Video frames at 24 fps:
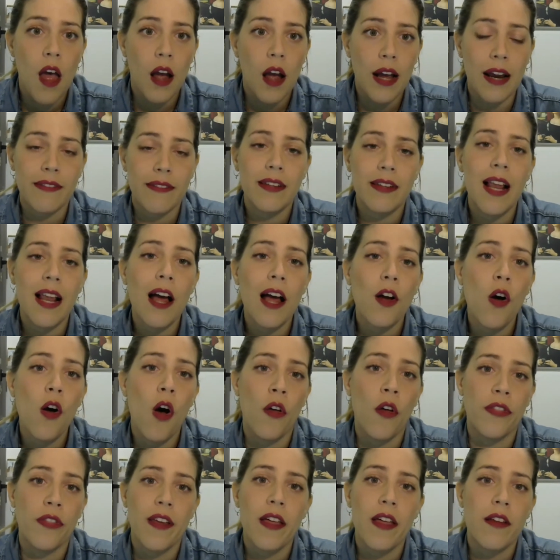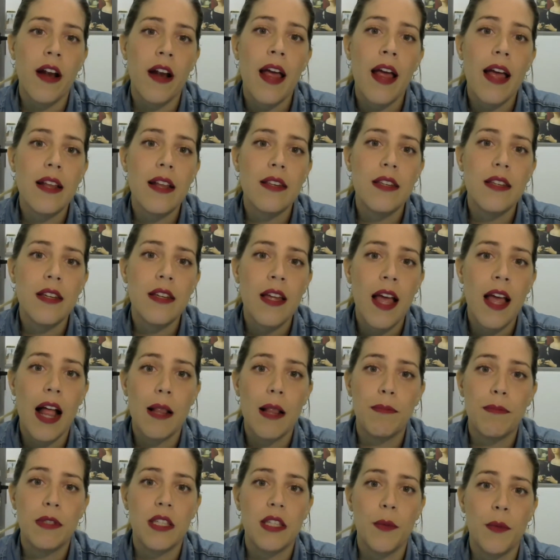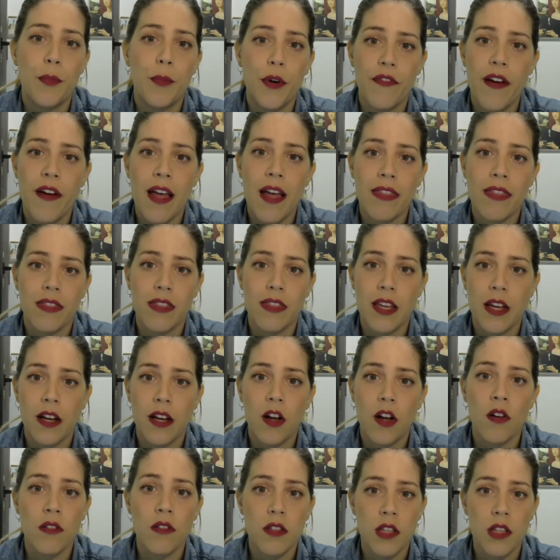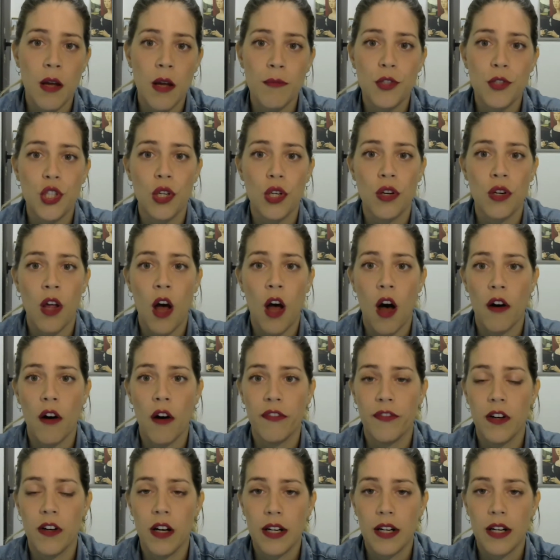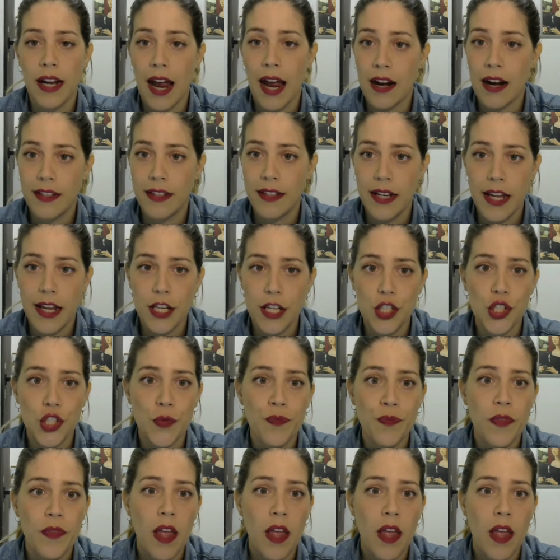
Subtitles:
Cartilago, on the other hand, helps prevent the consumption of cartilage